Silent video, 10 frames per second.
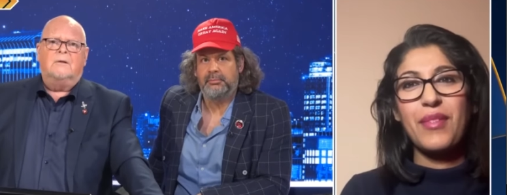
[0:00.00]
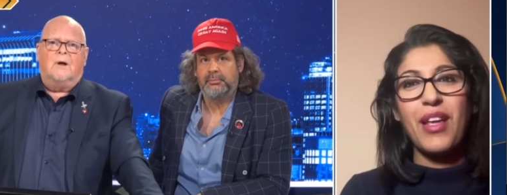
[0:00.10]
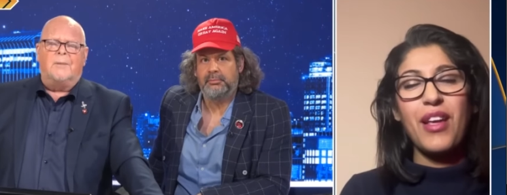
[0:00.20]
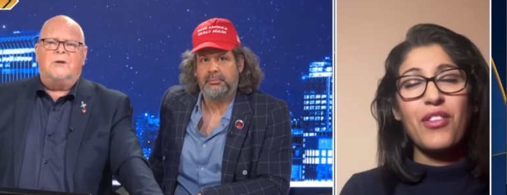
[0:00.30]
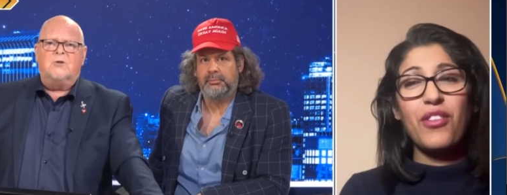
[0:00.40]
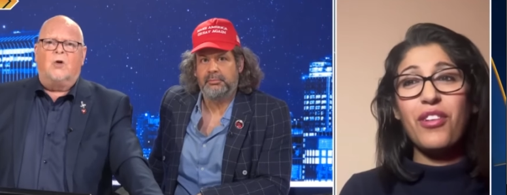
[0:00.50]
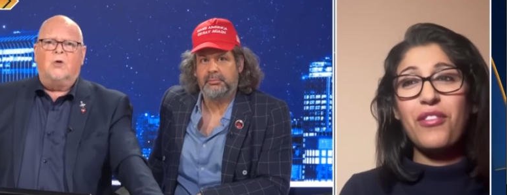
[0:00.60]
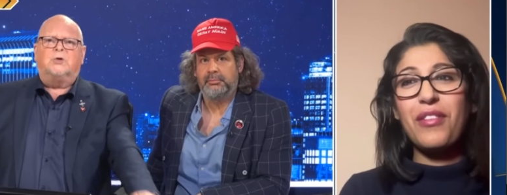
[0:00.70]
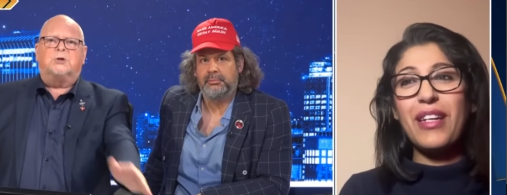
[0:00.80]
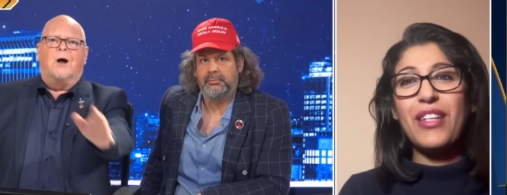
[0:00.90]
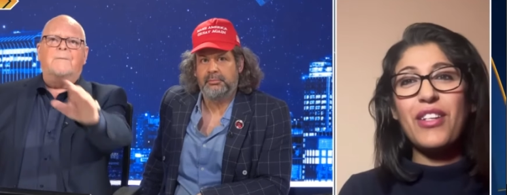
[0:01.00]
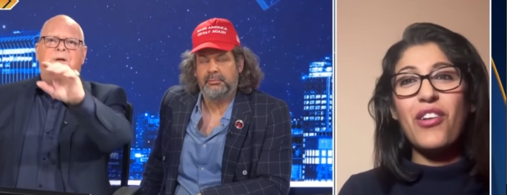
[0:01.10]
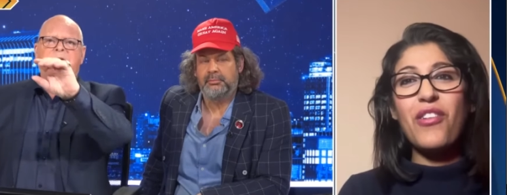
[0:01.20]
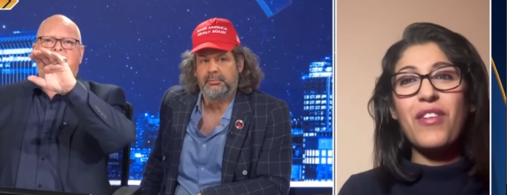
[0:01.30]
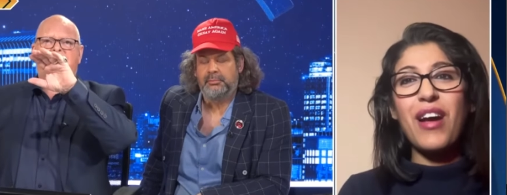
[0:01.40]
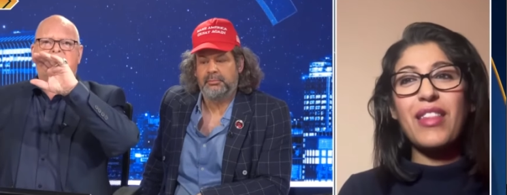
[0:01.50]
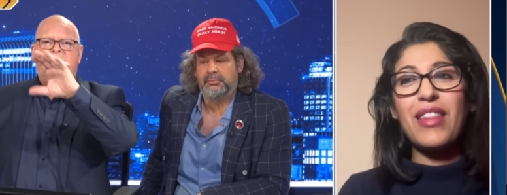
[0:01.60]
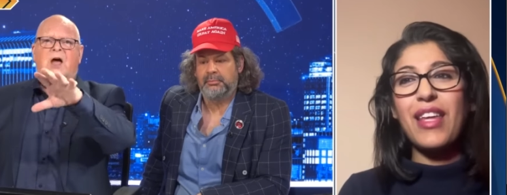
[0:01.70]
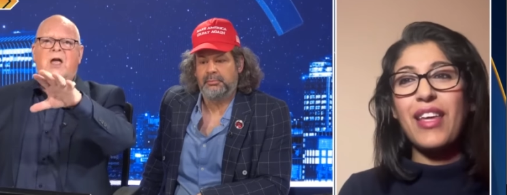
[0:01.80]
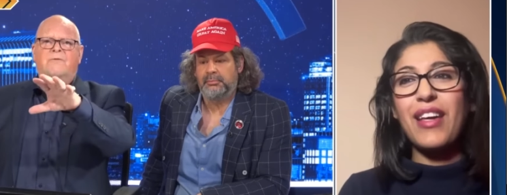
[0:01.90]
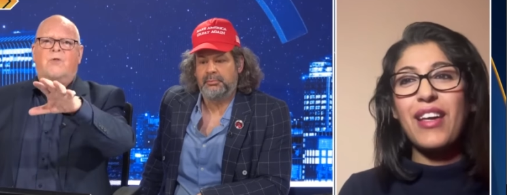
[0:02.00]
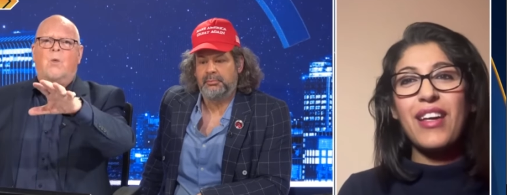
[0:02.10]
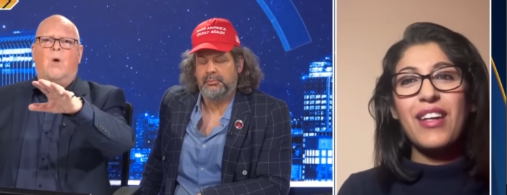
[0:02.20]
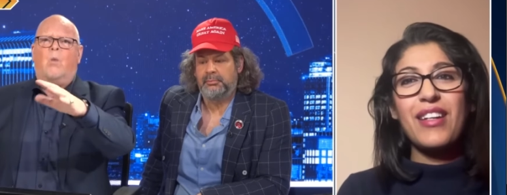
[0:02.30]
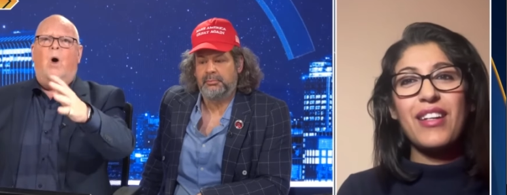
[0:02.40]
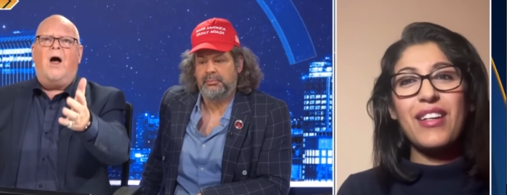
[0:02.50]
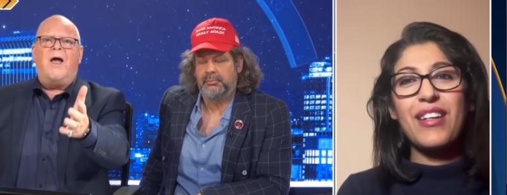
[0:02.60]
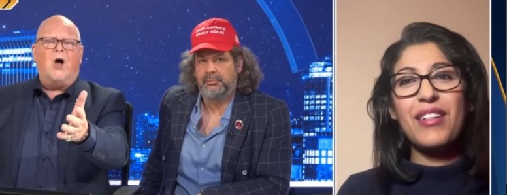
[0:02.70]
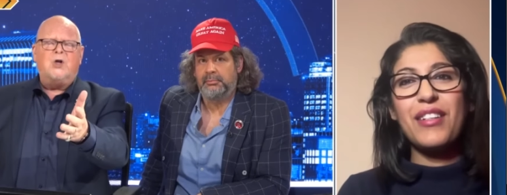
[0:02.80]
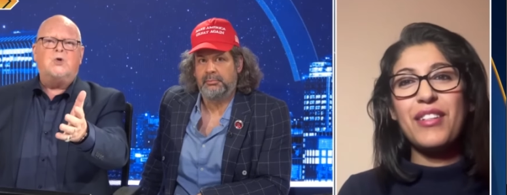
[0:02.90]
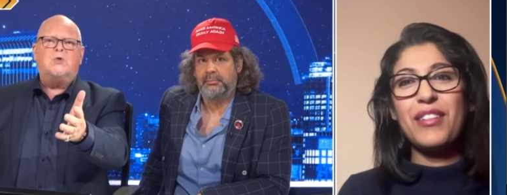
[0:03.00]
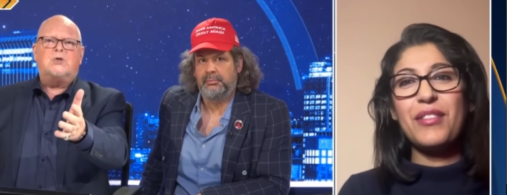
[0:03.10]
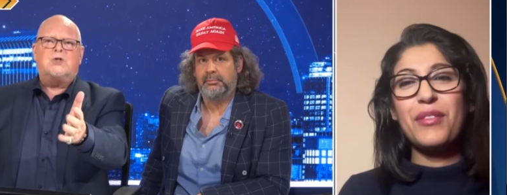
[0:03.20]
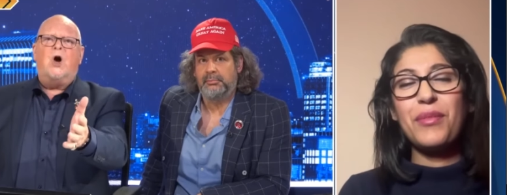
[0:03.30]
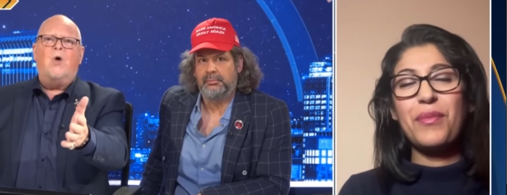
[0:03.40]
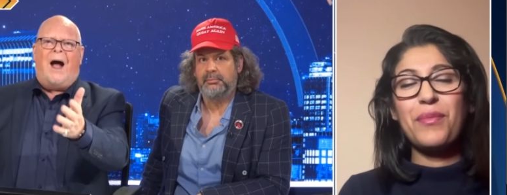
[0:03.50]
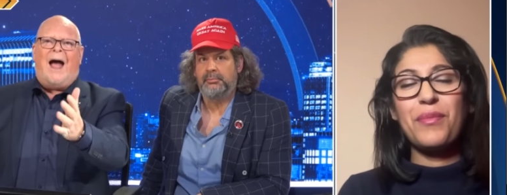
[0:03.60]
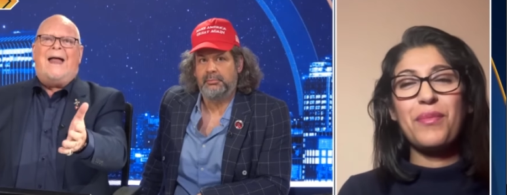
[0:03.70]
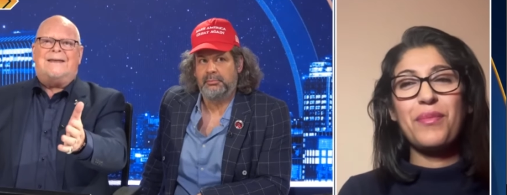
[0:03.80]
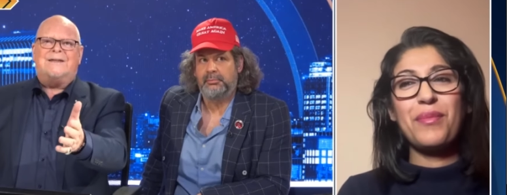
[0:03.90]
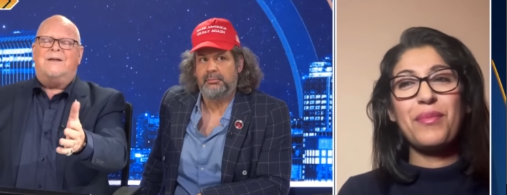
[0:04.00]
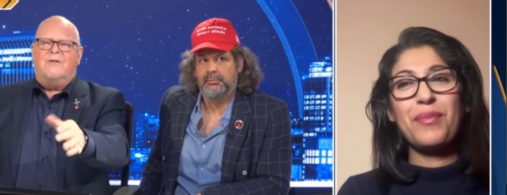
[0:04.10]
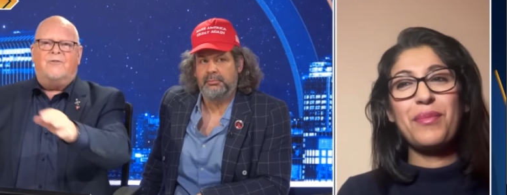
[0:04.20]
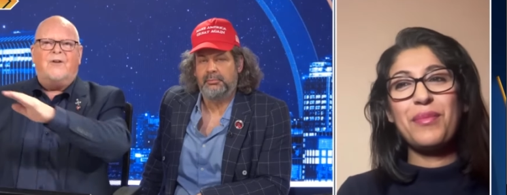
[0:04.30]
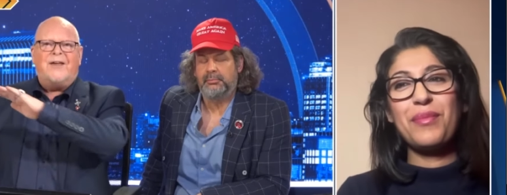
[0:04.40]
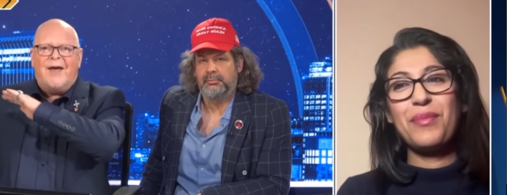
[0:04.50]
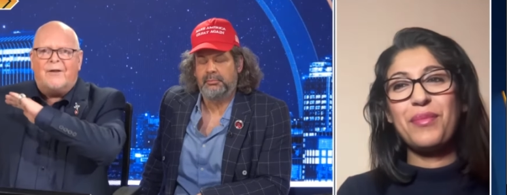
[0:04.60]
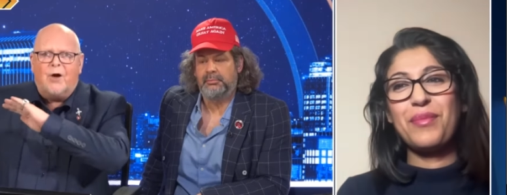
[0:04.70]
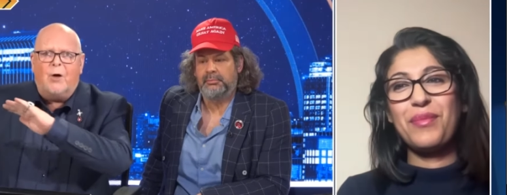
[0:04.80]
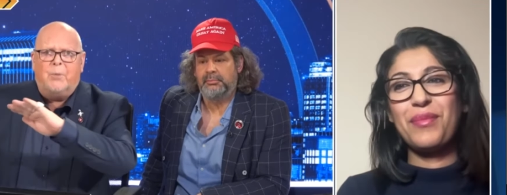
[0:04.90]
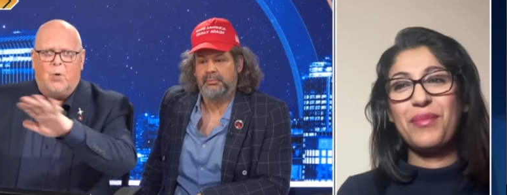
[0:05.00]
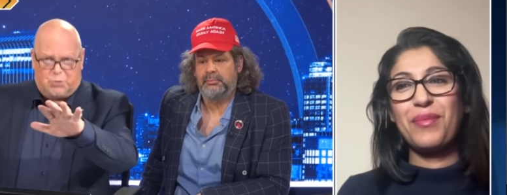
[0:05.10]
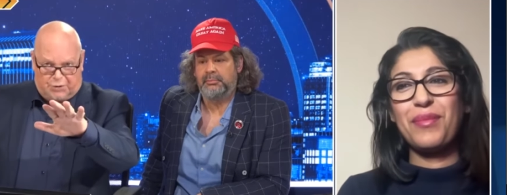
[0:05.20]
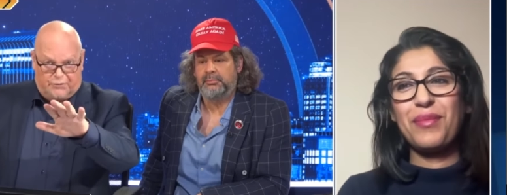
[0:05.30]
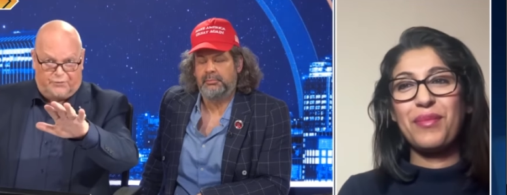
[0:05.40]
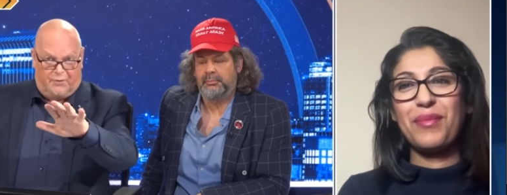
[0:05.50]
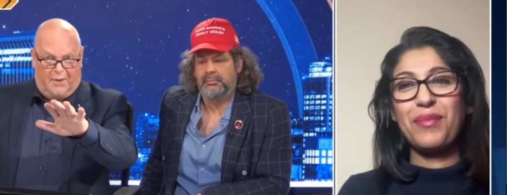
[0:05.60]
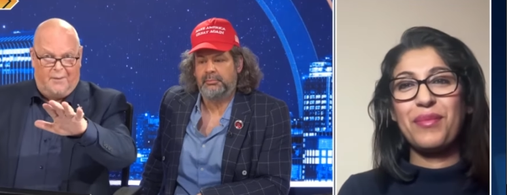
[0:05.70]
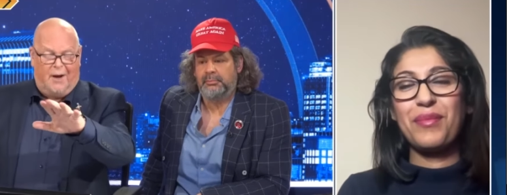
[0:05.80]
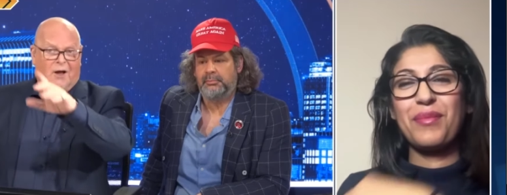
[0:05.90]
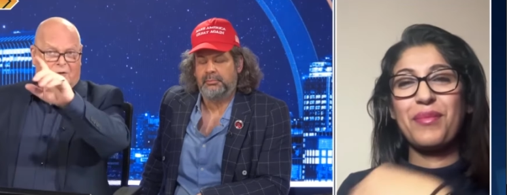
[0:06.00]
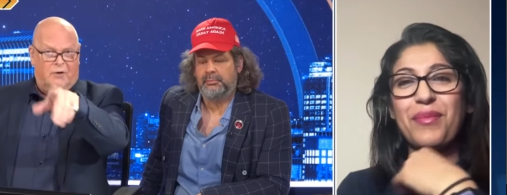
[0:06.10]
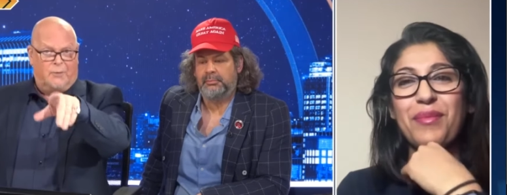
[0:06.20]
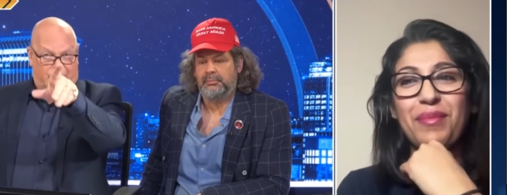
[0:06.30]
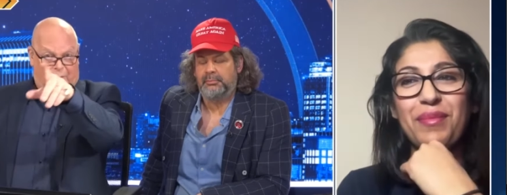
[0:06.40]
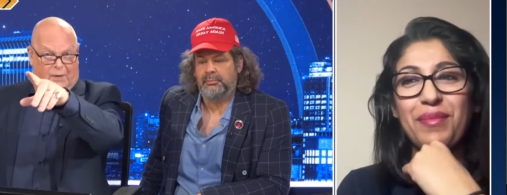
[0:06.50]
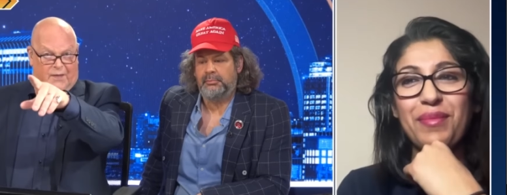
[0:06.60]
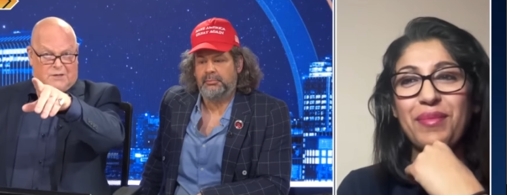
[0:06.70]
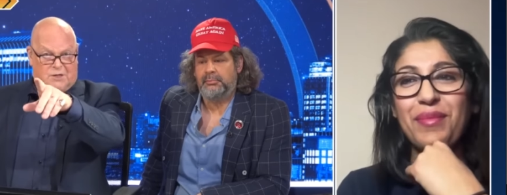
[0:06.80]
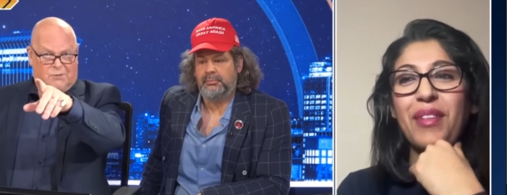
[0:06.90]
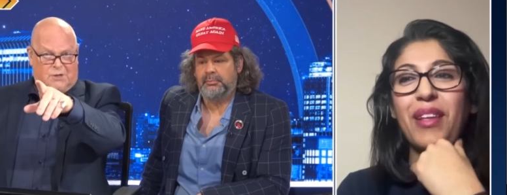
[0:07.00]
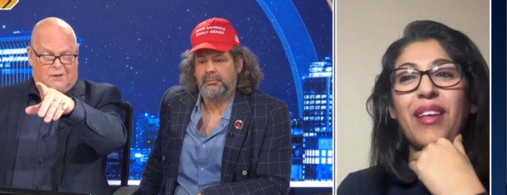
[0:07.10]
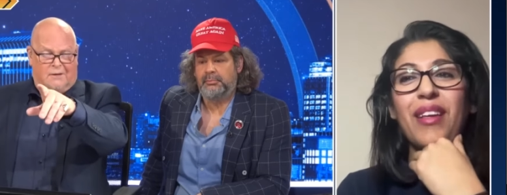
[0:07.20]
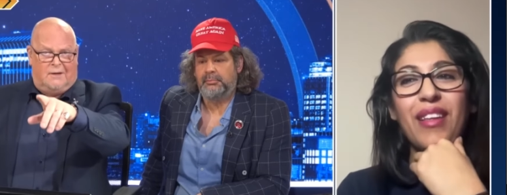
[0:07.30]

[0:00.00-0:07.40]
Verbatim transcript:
Speaker 1: I mean, Donald really Trump is going to save think... the world. Why are you so anti? Forget abortion for a moment. I agree with you on that subject.